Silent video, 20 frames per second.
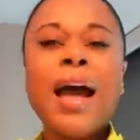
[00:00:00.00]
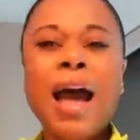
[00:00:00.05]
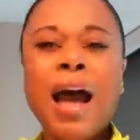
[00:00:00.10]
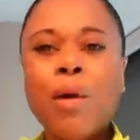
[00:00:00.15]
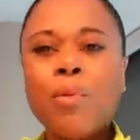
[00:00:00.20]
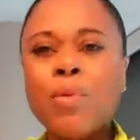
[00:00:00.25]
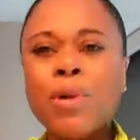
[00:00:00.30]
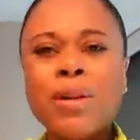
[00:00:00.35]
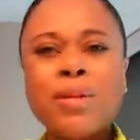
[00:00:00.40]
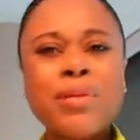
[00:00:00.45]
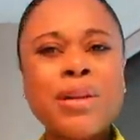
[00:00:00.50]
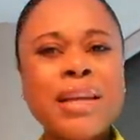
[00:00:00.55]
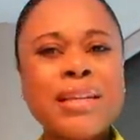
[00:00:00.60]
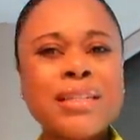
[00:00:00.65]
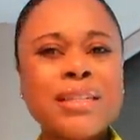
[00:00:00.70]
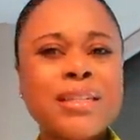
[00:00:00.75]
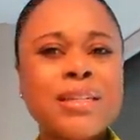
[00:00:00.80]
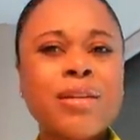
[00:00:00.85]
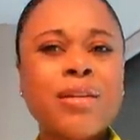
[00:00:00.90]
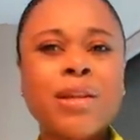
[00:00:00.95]
I wouldn't
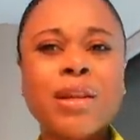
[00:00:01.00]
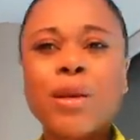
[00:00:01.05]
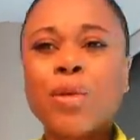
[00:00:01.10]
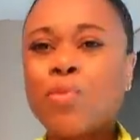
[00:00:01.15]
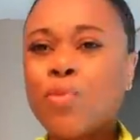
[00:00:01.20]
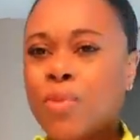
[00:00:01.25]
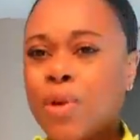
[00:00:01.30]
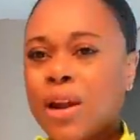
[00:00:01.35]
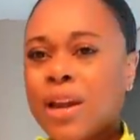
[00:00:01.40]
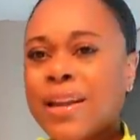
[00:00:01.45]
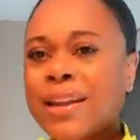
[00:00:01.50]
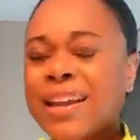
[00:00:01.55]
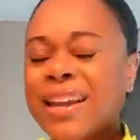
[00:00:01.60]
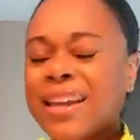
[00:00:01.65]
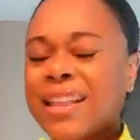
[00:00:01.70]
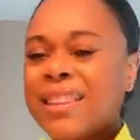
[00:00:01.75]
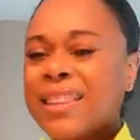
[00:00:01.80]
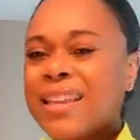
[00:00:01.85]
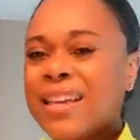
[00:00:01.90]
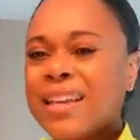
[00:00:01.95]
necessarily run
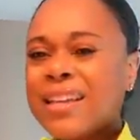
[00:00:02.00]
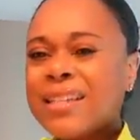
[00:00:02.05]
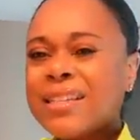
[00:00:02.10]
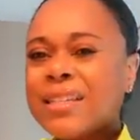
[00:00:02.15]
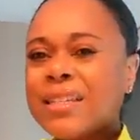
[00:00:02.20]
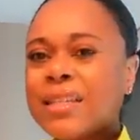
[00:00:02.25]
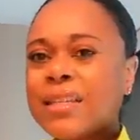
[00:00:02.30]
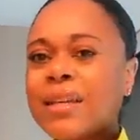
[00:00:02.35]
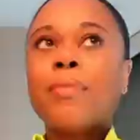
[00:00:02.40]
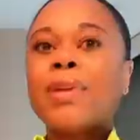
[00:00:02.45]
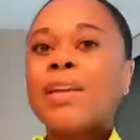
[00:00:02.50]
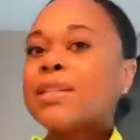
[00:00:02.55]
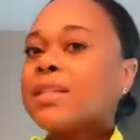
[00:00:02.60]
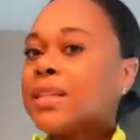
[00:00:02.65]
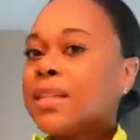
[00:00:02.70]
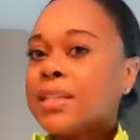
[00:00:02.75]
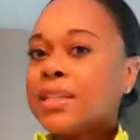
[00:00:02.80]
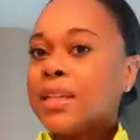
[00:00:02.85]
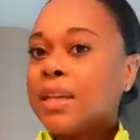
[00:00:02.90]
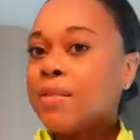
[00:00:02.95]
in this because
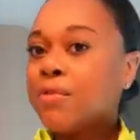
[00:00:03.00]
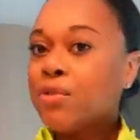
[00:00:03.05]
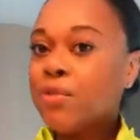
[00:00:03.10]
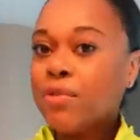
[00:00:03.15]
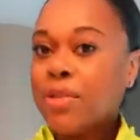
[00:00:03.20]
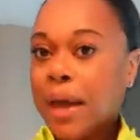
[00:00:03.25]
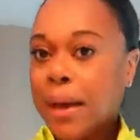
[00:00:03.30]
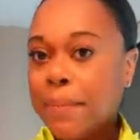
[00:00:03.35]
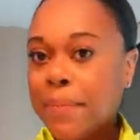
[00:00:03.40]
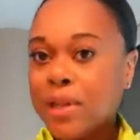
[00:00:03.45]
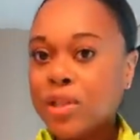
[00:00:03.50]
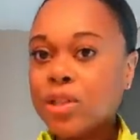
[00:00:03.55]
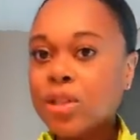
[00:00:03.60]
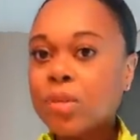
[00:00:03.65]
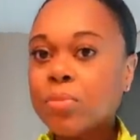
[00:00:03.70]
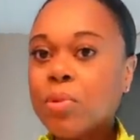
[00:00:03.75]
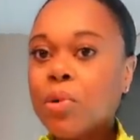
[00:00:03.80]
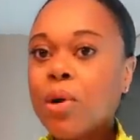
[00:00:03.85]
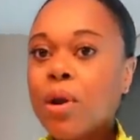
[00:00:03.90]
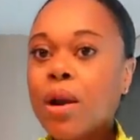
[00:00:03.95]
it doesn't give you that much
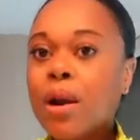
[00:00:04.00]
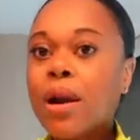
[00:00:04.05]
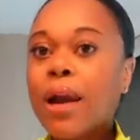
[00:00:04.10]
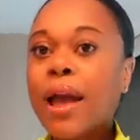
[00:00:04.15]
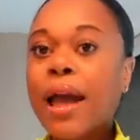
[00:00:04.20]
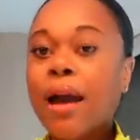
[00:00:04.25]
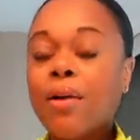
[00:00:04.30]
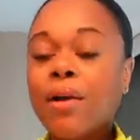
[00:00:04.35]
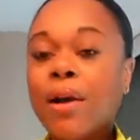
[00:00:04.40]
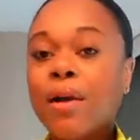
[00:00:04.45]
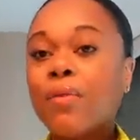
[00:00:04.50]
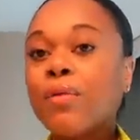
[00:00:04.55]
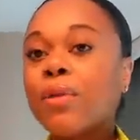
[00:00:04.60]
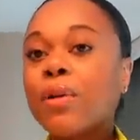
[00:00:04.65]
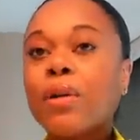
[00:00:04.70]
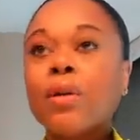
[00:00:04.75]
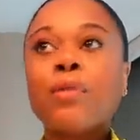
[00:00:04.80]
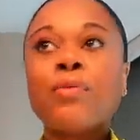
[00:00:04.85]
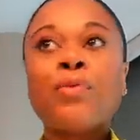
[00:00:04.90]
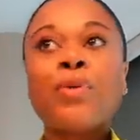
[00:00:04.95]
support.
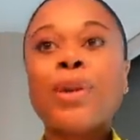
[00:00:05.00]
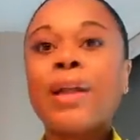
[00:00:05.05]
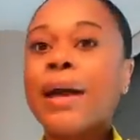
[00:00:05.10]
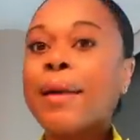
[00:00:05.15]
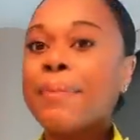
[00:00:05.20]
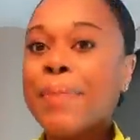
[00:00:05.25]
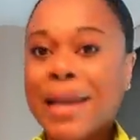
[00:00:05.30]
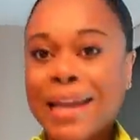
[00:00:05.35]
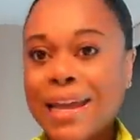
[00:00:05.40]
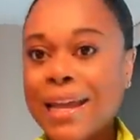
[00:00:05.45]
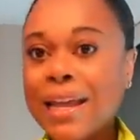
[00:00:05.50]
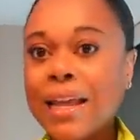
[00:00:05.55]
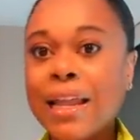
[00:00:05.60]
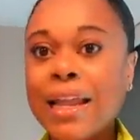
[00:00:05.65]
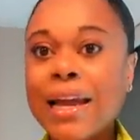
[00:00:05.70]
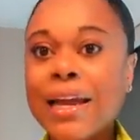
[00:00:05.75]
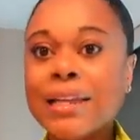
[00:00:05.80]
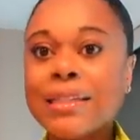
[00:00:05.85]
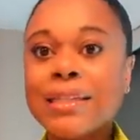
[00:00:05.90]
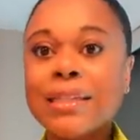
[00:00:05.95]
However, for like my HIIT
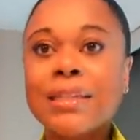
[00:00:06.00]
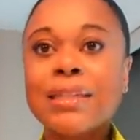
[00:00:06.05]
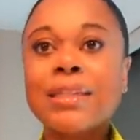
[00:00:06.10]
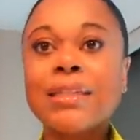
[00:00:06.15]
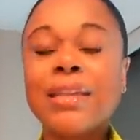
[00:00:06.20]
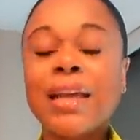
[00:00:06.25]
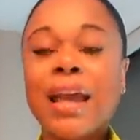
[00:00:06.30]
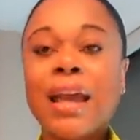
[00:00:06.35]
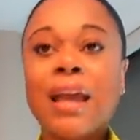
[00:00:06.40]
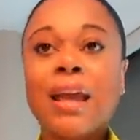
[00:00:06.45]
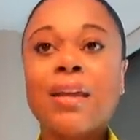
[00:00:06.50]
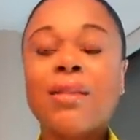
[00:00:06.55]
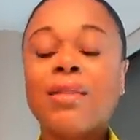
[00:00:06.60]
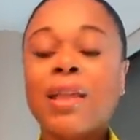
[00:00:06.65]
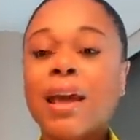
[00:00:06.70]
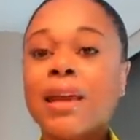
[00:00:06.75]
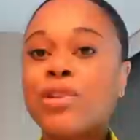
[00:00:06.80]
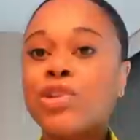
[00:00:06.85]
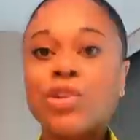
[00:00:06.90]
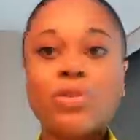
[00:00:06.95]
classes and
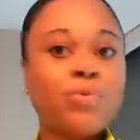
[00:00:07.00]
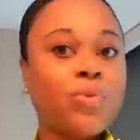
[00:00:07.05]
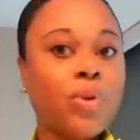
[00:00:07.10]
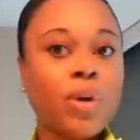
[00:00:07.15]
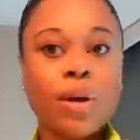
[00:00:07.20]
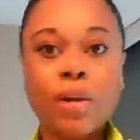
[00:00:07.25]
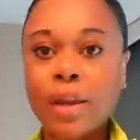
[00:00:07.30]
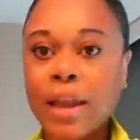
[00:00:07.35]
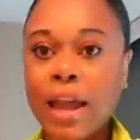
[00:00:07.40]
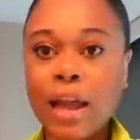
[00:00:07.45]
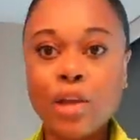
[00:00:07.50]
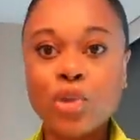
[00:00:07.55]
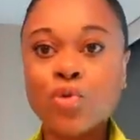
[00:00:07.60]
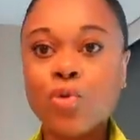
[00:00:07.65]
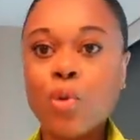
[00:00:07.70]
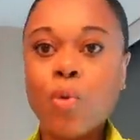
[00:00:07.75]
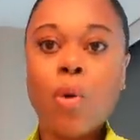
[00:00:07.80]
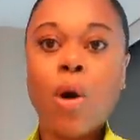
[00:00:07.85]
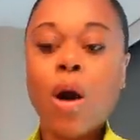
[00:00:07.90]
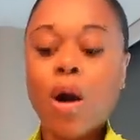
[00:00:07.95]
like just for a
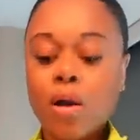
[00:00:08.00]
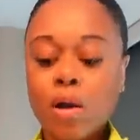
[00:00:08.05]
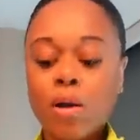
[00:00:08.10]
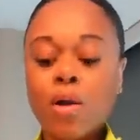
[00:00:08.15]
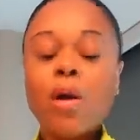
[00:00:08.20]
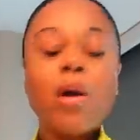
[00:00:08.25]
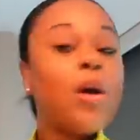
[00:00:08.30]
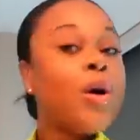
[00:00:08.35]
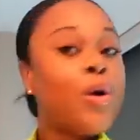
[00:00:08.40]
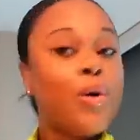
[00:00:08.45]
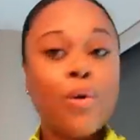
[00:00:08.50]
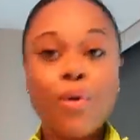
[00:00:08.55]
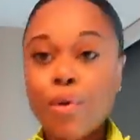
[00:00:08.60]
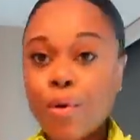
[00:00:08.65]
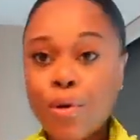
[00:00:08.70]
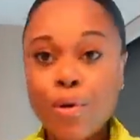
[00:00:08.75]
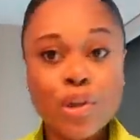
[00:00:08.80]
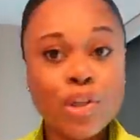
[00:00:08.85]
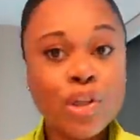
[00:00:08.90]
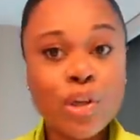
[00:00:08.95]
casual walk
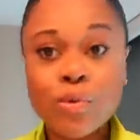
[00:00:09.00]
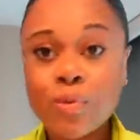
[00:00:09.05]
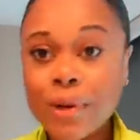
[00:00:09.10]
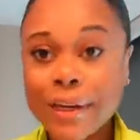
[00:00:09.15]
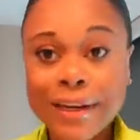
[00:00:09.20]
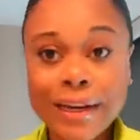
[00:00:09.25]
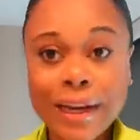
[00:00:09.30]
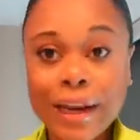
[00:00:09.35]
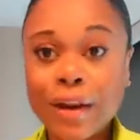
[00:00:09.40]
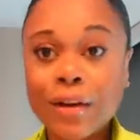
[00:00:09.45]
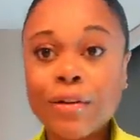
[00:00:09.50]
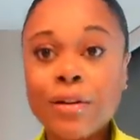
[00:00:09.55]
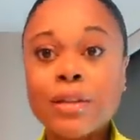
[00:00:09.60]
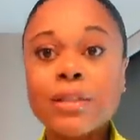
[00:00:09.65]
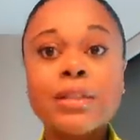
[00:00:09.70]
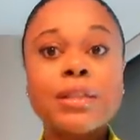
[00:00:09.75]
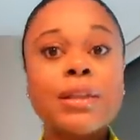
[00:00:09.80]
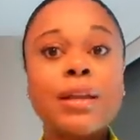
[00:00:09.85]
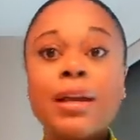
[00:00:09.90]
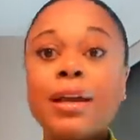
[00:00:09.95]
or just running
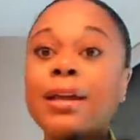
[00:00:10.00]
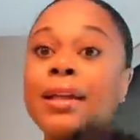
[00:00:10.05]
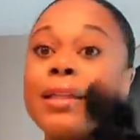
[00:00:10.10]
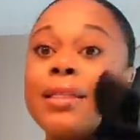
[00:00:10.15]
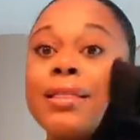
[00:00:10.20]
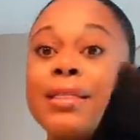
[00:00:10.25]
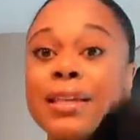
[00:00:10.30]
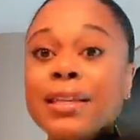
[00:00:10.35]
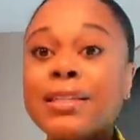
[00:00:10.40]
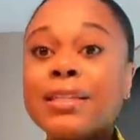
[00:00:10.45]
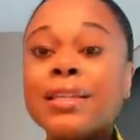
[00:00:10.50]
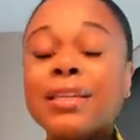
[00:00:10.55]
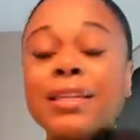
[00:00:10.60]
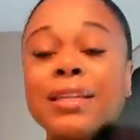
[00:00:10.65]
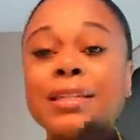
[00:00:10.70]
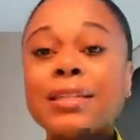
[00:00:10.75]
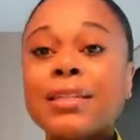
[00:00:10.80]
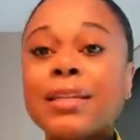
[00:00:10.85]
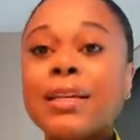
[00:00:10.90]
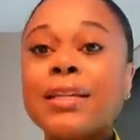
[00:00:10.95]
errands, this
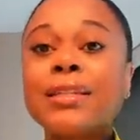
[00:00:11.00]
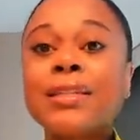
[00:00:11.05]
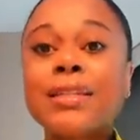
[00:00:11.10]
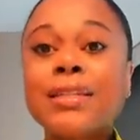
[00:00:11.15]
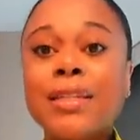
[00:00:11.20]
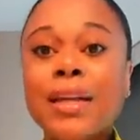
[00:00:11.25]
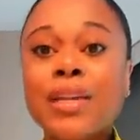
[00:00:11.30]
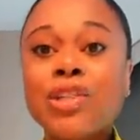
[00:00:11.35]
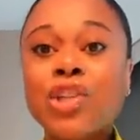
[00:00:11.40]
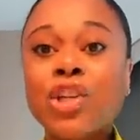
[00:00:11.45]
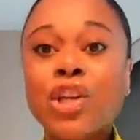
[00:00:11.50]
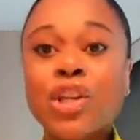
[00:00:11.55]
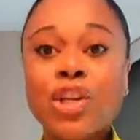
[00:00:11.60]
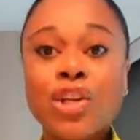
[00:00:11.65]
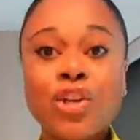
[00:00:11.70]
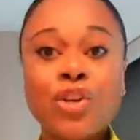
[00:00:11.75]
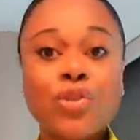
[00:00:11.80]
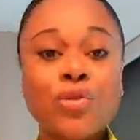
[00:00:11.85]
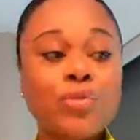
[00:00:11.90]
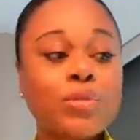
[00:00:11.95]
is such a
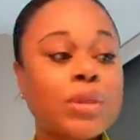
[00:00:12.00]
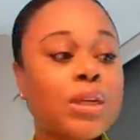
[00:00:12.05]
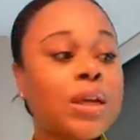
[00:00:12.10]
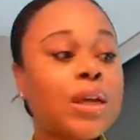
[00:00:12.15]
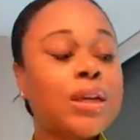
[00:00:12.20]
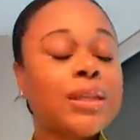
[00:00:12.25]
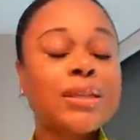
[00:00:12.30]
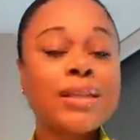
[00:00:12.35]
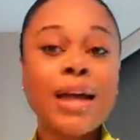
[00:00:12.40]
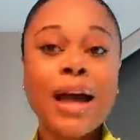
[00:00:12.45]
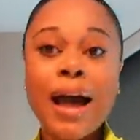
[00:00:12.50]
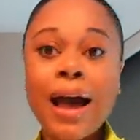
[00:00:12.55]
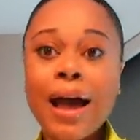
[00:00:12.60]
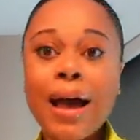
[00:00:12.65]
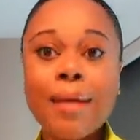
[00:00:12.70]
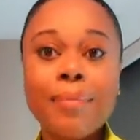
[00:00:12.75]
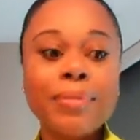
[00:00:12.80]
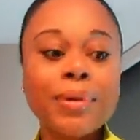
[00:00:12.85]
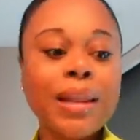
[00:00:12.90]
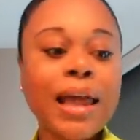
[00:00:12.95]
cute
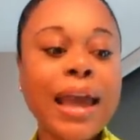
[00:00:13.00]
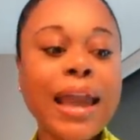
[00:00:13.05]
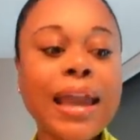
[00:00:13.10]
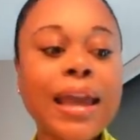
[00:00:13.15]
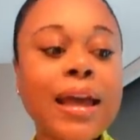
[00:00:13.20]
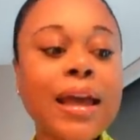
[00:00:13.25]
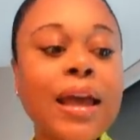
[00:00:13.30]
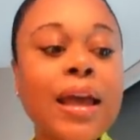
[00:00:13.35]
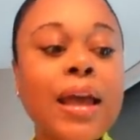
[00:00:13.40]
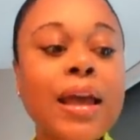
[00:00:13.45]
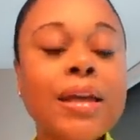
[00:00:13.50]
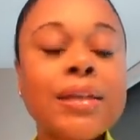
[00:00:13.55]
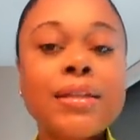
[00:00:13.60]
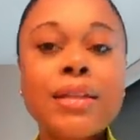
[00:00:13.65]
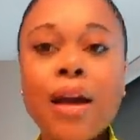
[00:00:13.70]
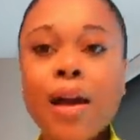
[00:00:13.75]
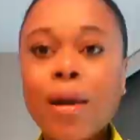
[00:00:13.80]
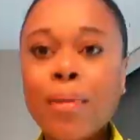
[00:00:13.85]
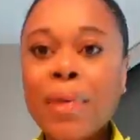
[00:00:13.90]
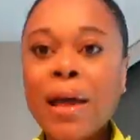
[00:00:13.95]
top. Like
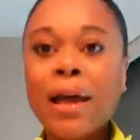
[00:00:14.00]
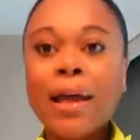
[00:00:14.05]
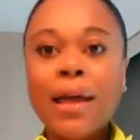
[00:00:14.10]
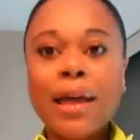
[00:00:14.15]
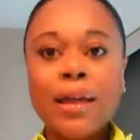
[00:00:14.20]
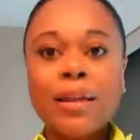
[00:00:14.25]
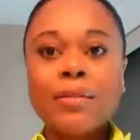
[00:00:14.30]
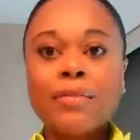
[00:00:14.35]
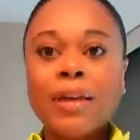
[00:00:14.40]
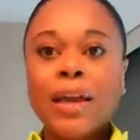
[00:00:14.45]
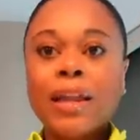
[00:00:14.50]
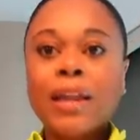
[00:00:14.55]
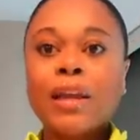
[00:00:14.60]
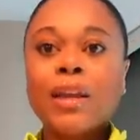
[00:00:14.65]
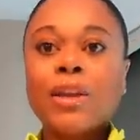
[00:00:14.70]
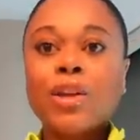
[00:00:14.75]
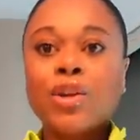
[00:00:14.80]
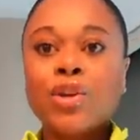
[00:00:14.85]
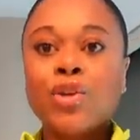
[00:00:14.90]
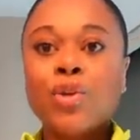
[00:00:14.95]
talk about
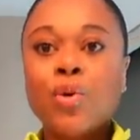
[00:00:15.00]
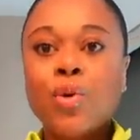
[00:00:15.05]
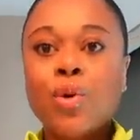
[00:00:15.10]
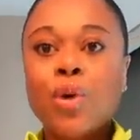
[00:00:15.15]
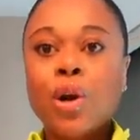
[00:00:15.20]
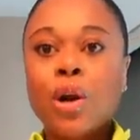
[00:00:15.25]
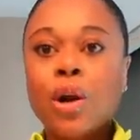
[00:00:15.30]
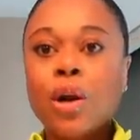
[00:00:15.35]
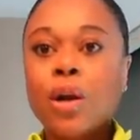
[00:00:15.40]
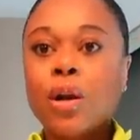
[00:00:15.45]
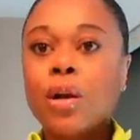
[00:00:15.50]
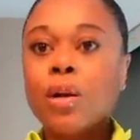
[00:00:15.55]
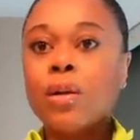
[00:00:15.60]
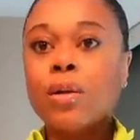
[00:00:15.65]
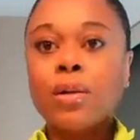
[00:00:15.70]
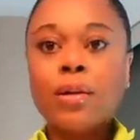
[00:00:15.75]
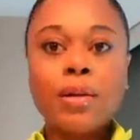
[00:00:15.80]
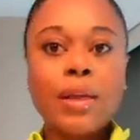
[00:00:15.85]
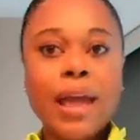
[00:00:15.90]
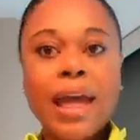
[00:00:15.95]
elevating your
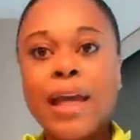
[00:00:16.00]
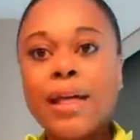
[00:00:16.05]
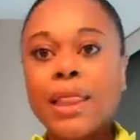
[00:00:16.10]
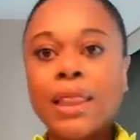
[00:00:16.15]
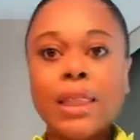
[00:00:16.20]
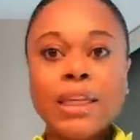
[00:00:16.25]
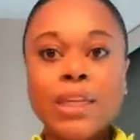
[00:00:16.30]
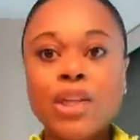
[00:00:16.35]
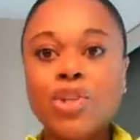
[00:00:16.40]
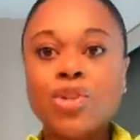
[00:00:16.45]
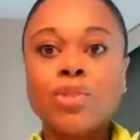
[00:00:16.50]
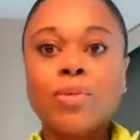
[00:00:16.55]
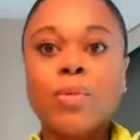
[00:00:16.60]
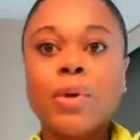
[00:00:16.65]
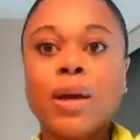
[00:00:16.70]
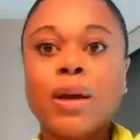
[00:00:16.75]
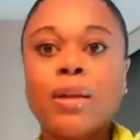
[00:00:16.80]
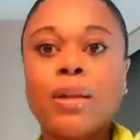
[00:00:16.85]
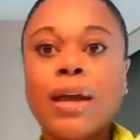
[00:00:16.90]
athleisure wear.